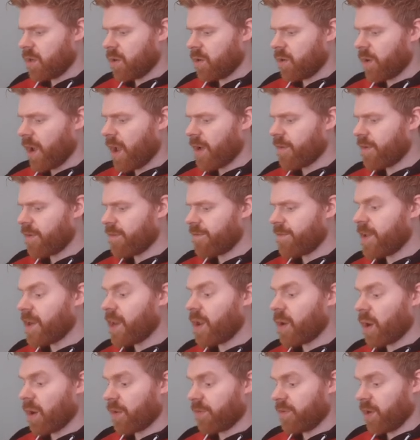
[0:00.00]
Or every
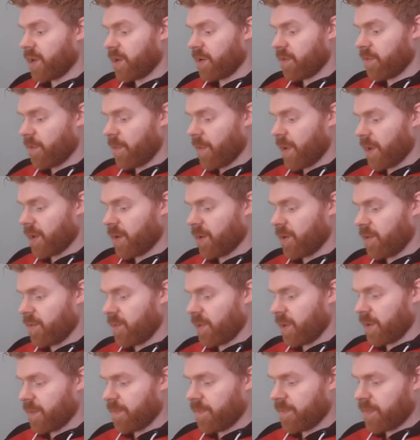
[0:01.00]
video I've done of a pack
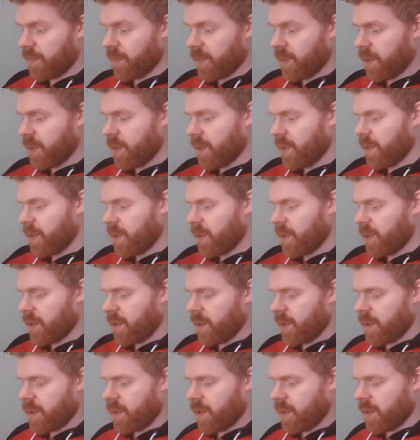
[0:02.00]
opening.
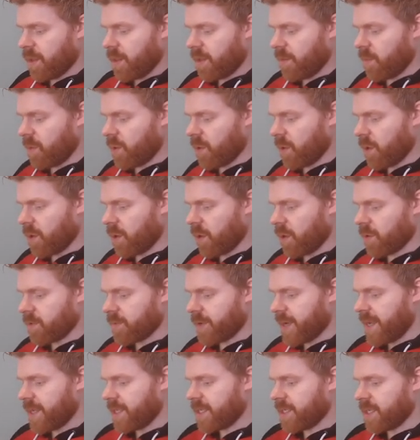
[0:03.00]
Then we've got
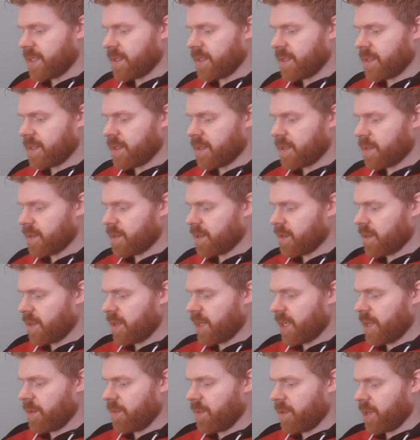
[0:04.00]
Rayton,
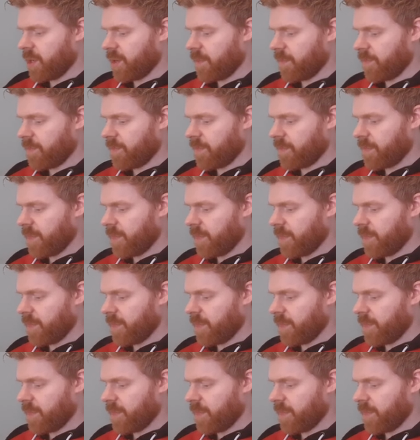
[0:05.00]
Limelight.